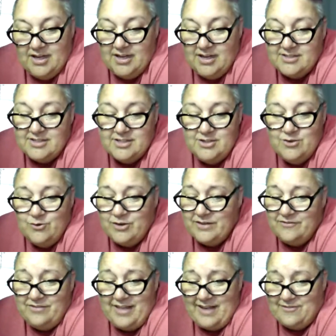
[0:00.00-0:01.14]
A snort
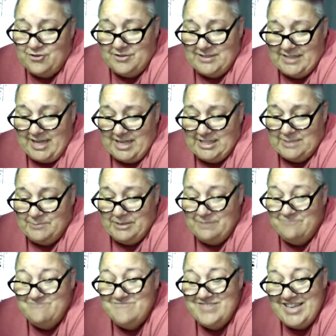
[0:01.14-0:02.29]
of laughter escapes me.
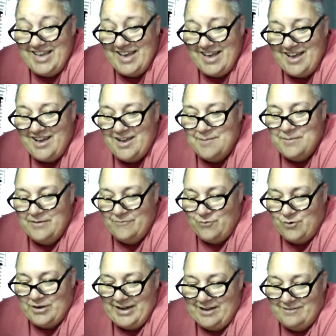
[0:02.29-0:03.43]
Yeah, I'm in
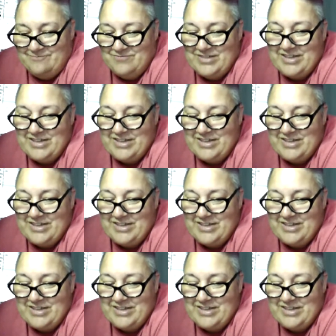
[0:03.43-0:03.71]
for it now.